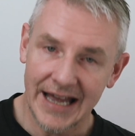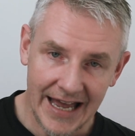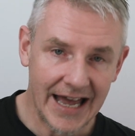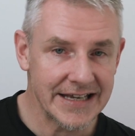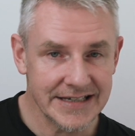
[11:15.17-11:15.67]

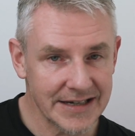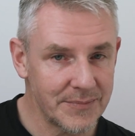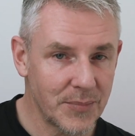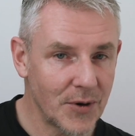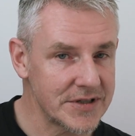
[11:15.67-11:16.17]
it is
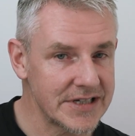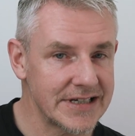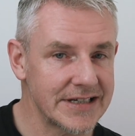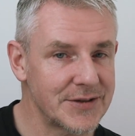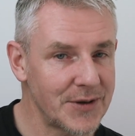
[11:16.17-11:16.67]

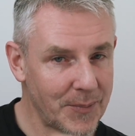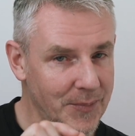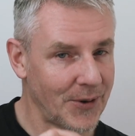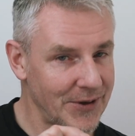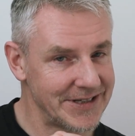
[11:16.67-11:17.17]
compositing to a
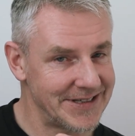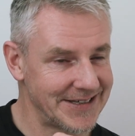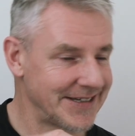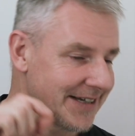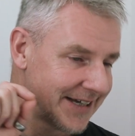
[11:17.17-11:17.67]

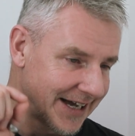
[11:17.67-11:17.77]
point.